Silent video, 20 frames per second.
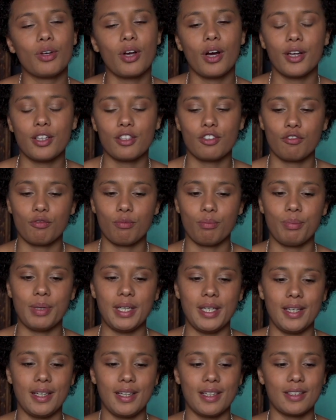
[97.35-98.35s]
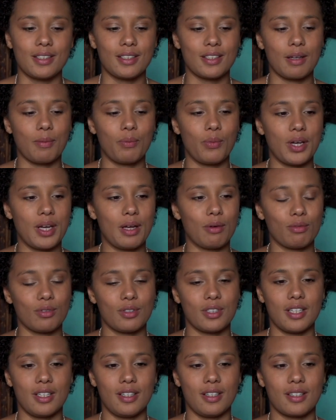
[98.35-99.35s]
kind of be in someone
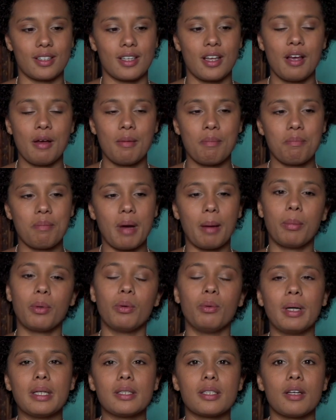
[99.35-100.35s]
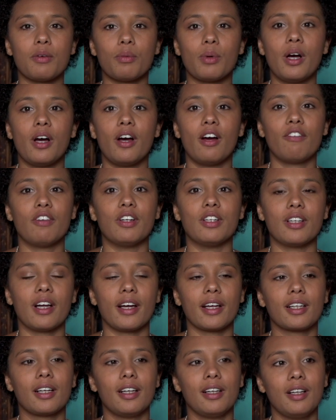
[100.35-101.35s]
else's bubble, as it were, and
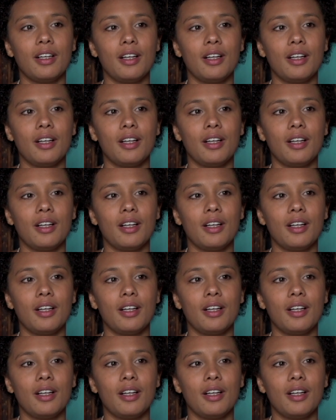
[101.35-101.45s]
like